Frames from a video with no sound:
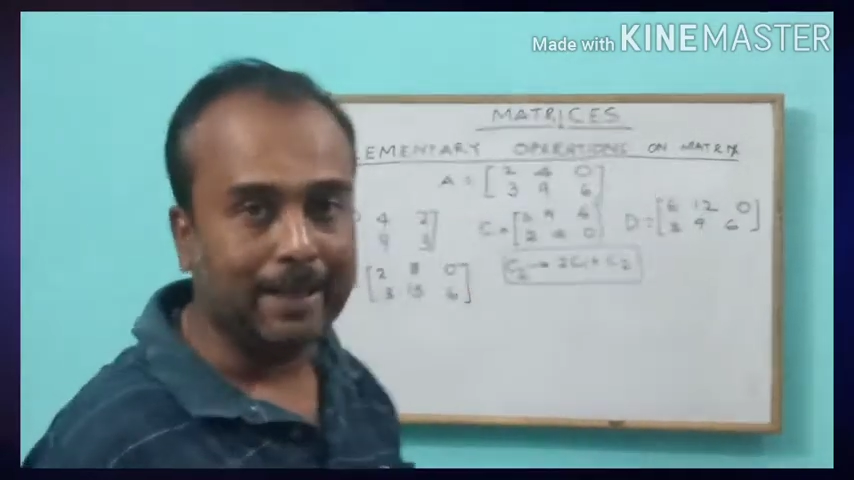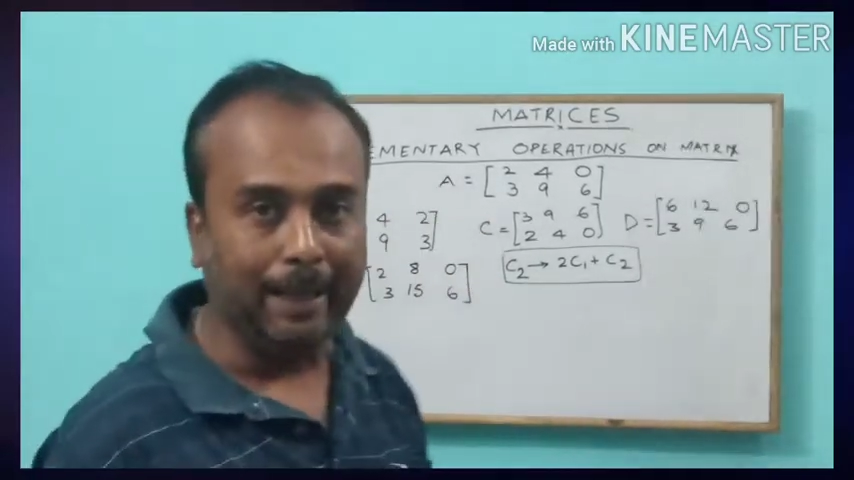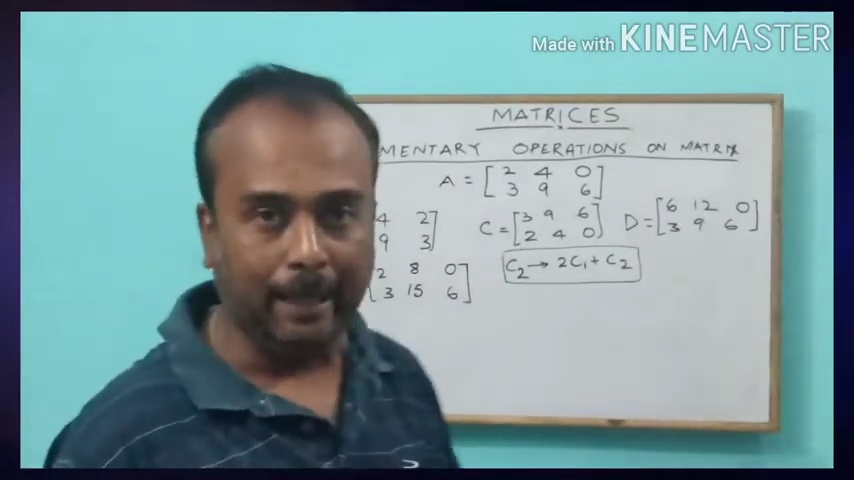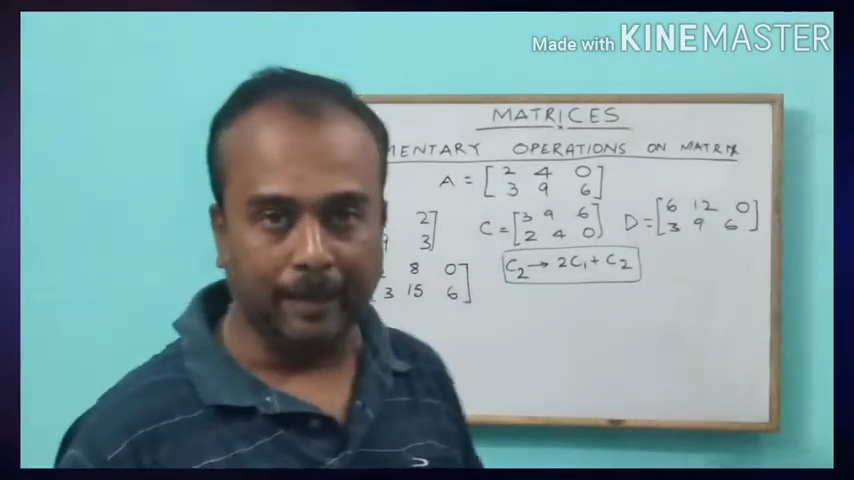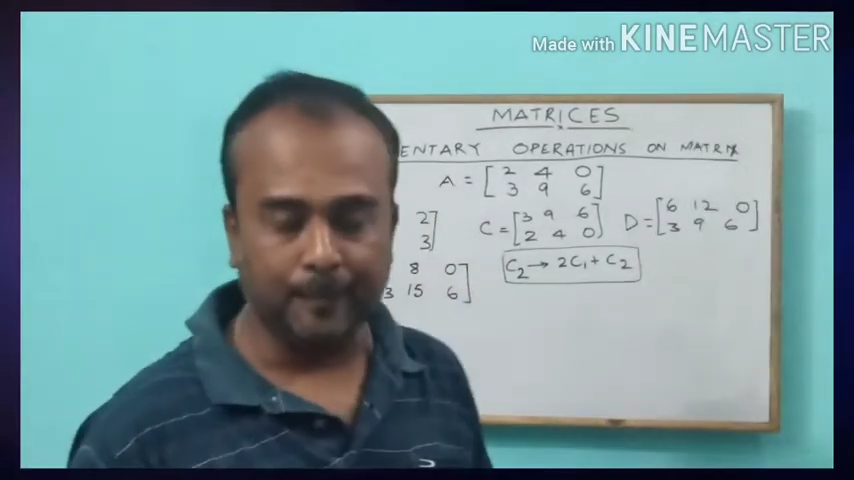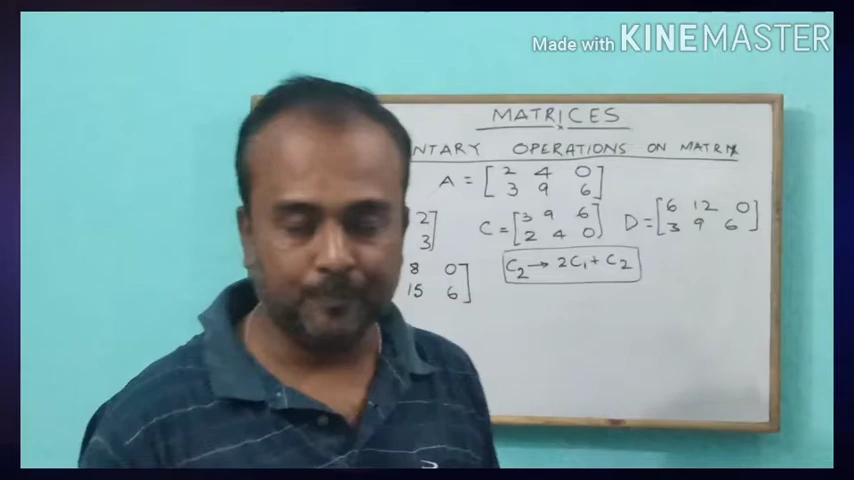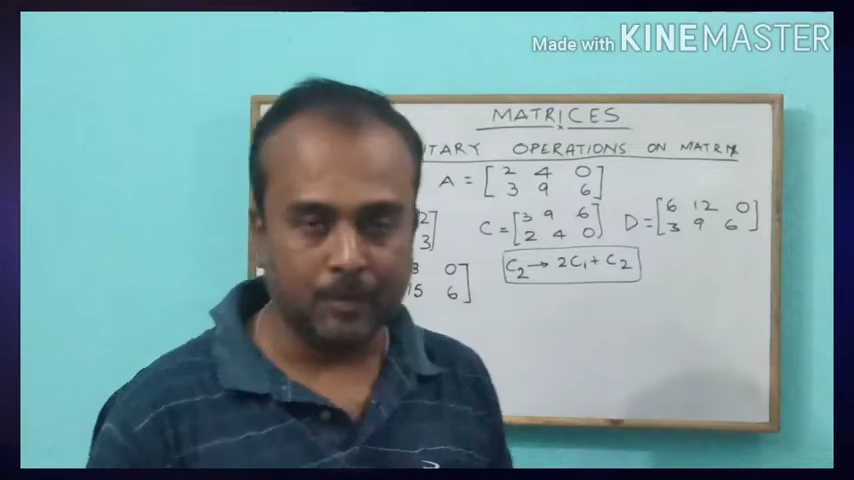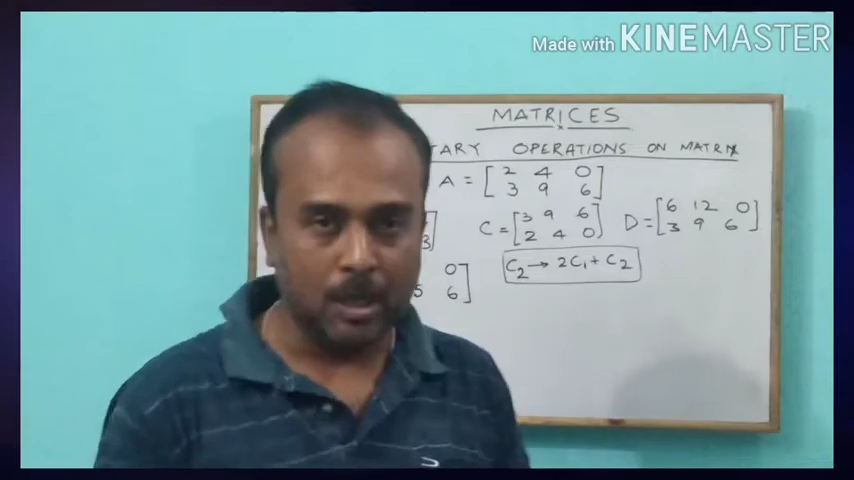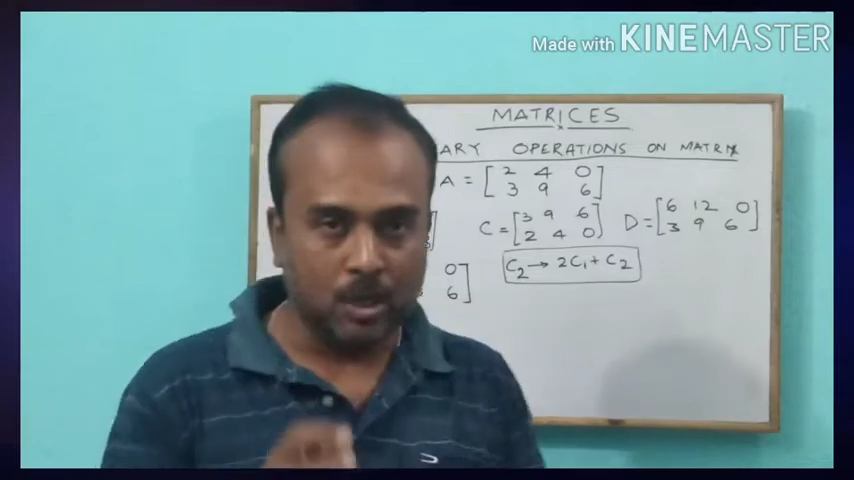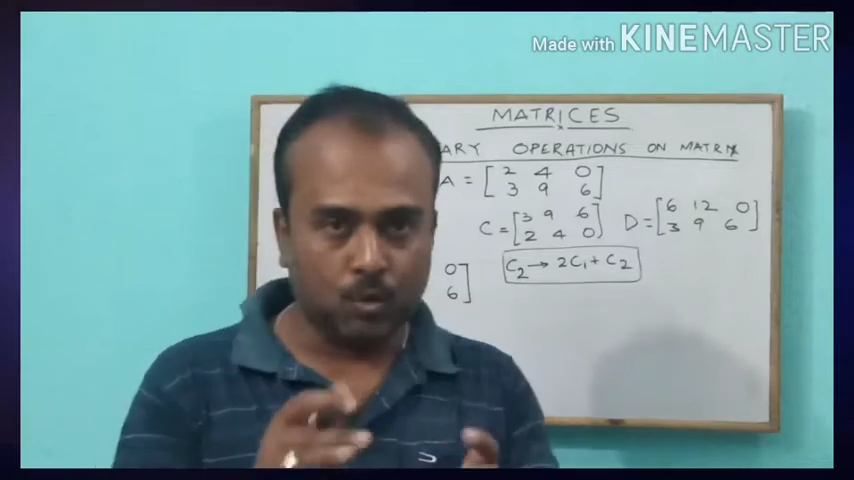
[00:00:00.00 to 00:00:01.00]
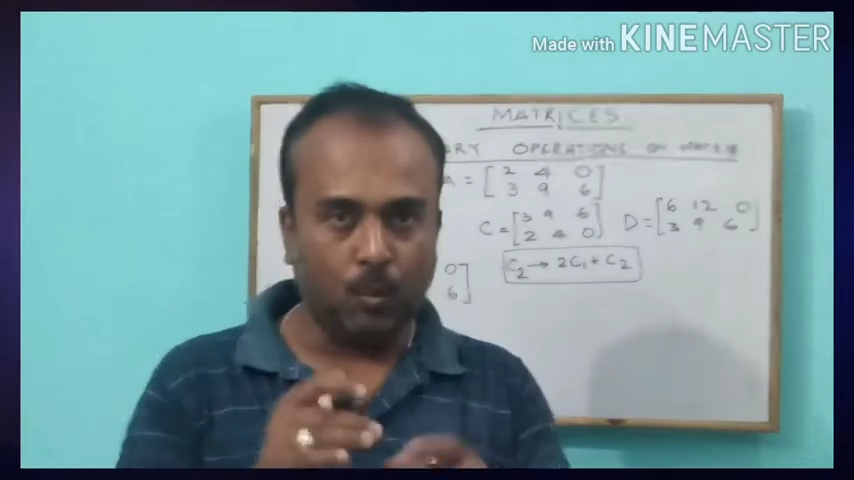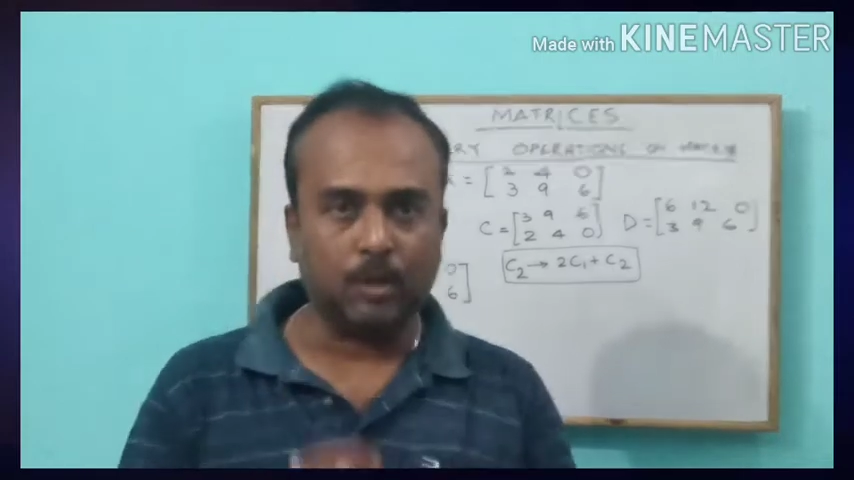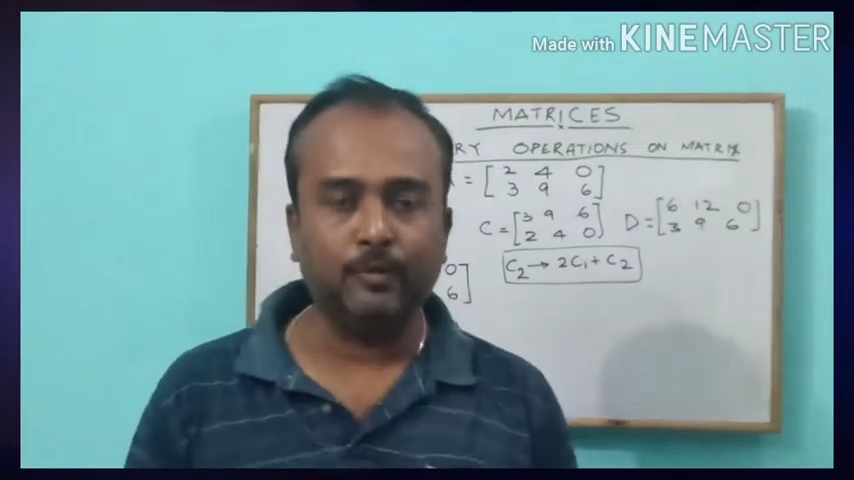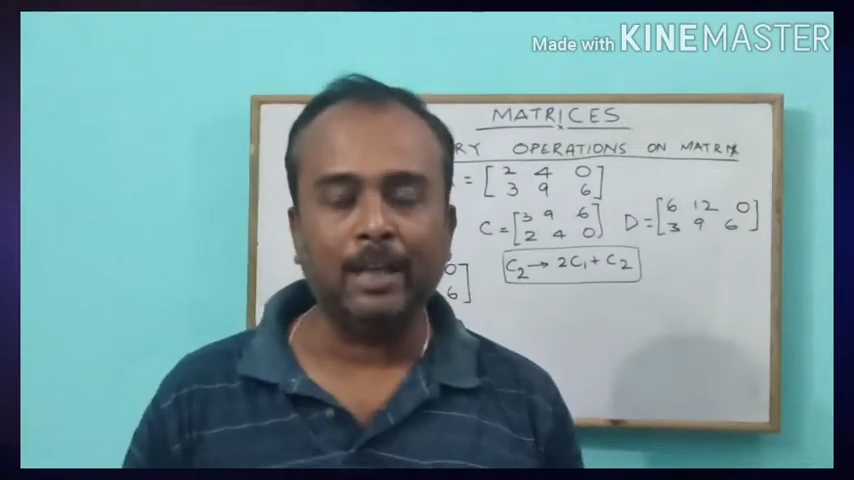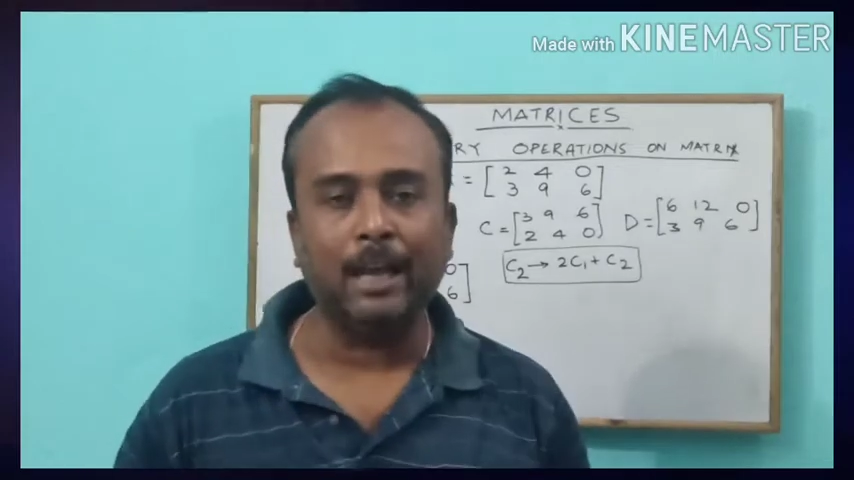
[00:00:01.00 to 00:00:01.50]
E. So
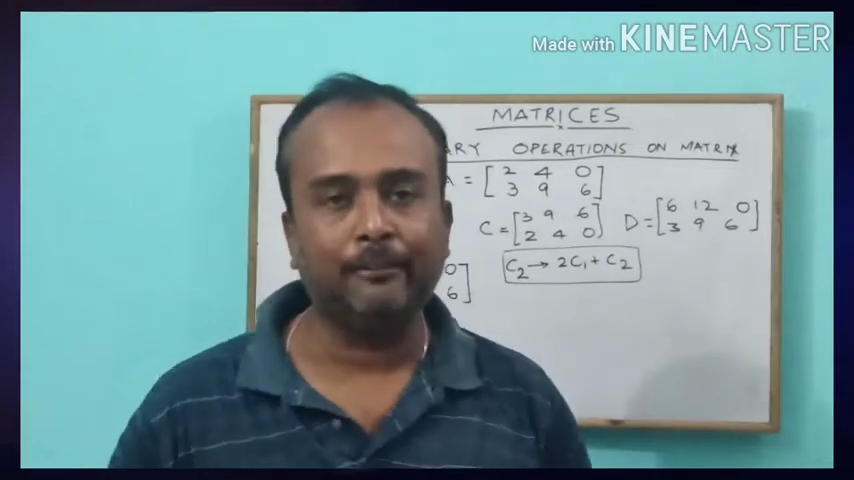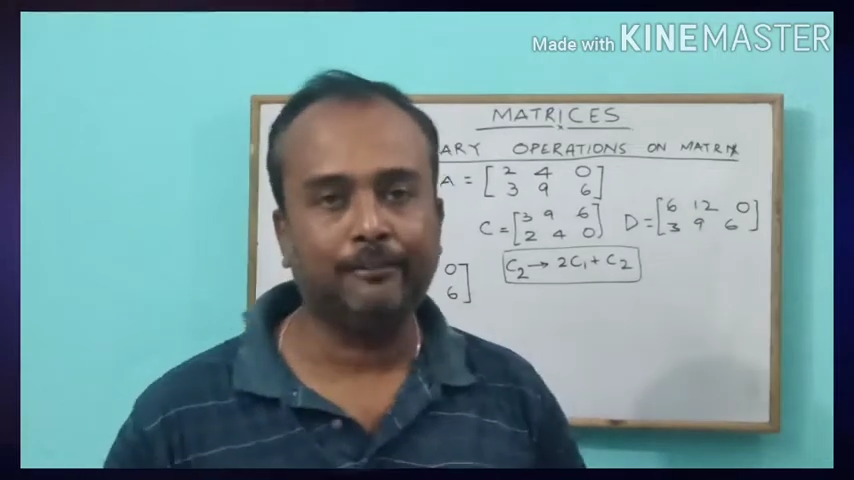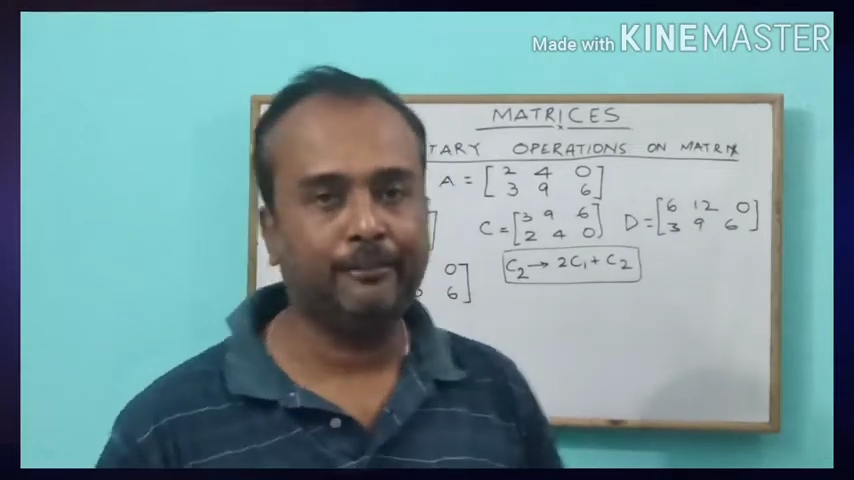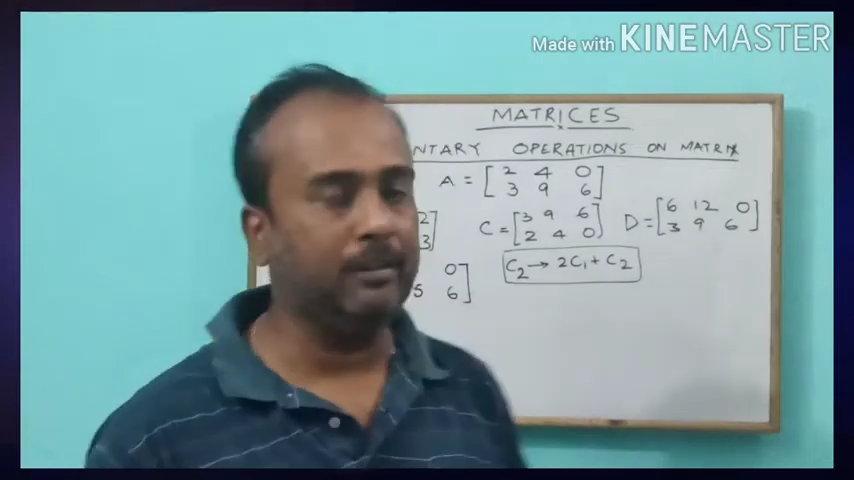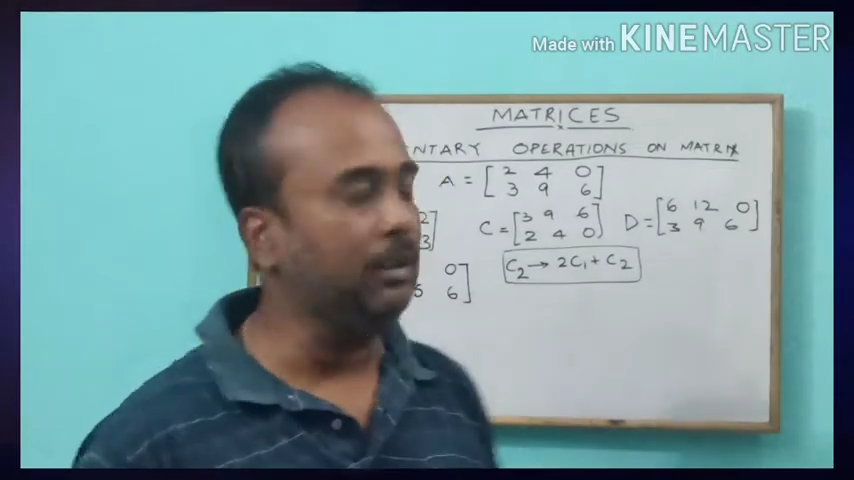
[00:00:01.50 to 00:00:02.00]
what we have